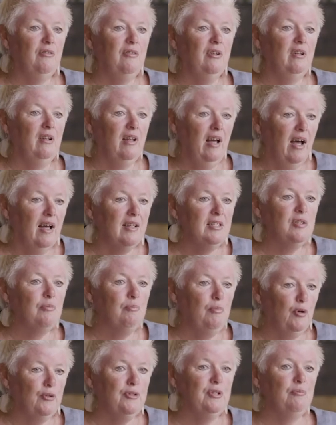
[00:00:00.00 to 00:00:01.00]
the last
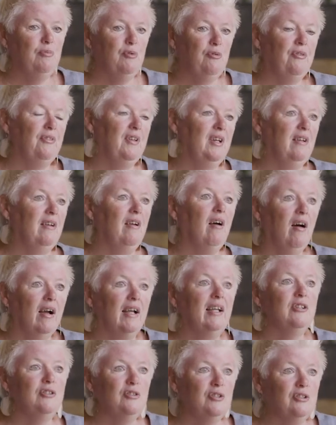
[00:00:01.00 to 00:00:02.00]
possible thing I
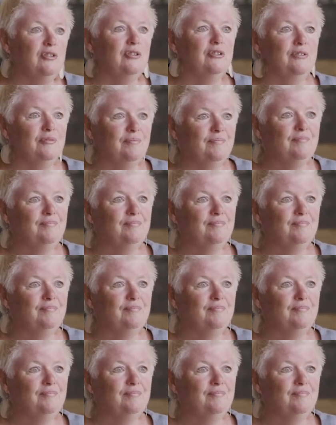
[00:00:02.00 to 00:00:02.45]
can do.